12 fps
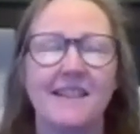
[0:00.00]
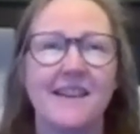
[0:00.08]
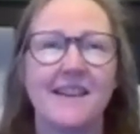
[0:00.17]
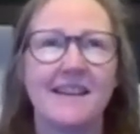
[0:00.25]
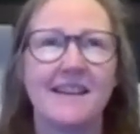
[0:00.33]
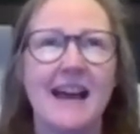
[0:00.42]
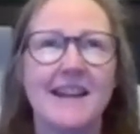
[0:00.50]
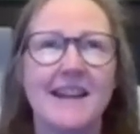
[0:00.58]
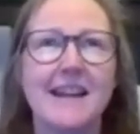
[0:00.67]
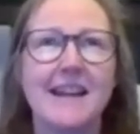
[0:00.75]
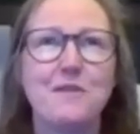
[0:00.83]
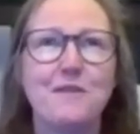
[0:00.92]
that I
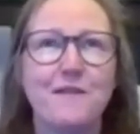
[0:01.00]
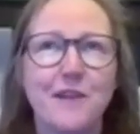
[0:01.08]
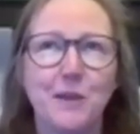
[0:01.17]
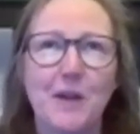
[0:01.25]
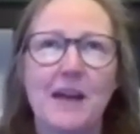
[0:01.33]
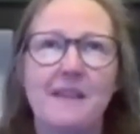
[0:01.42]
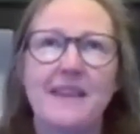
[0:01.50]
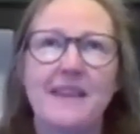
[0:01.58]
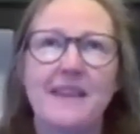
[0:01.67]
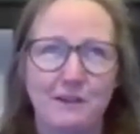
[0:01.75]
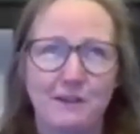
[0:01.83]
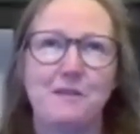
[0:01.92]
now feel at the end of
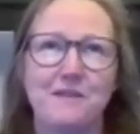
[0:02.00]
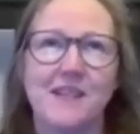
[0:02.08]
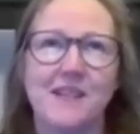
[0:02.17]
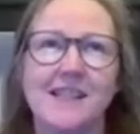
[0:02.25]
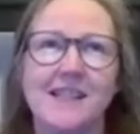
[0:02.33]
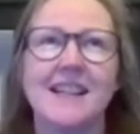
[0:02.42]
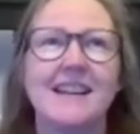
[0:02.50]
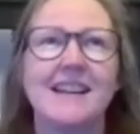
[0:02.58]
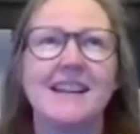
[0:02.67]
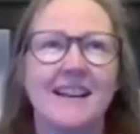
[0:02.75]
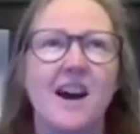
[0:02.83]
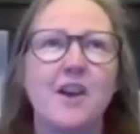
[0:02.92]
the conference
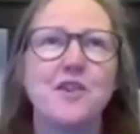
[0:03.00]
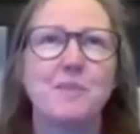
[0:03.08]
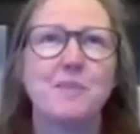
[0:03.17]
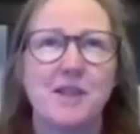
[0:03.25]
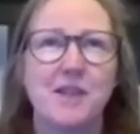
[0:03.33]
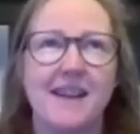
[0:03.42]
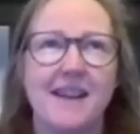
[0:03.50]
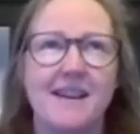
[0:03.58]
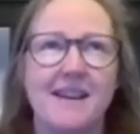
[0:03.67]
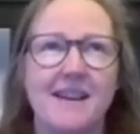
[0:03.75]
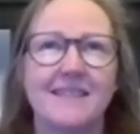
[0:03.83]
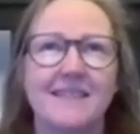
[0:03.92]
100%
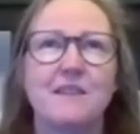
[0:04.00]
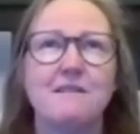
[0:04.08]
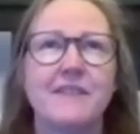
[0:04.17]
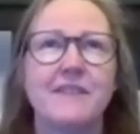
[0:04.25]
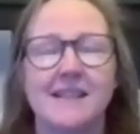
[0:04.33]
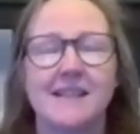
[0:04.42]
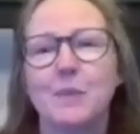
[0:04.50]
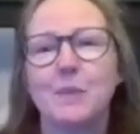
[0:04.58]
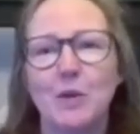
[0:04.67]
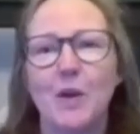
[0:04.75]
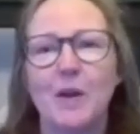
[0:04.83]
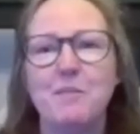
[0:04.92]
convinced that
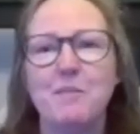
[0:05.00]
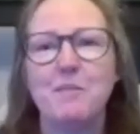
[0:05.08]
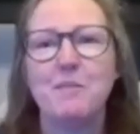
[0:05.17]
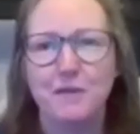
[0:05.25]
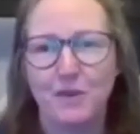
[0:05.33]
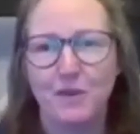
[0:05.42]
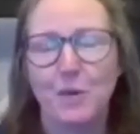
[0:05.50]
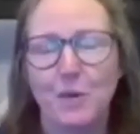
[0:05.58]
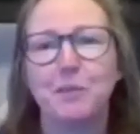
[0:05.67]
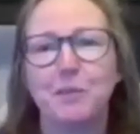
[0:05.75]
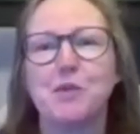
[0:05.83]
we will improve the world